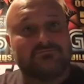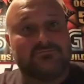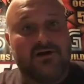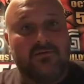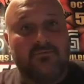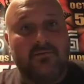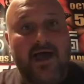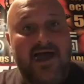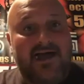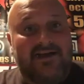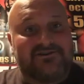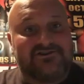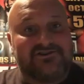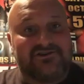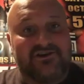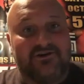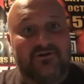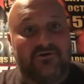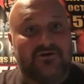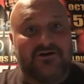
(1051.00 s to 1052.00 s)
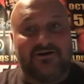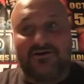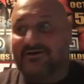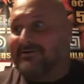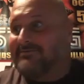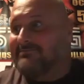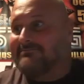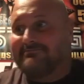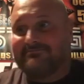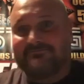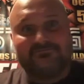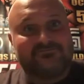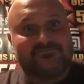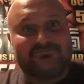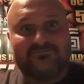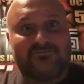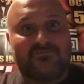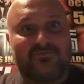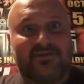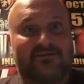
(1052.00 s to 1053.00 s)
match, a
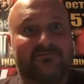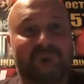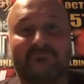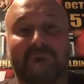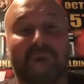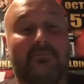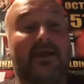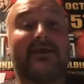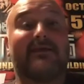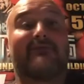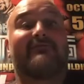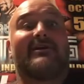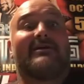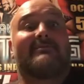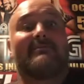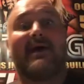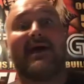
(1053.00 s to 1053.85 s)
main event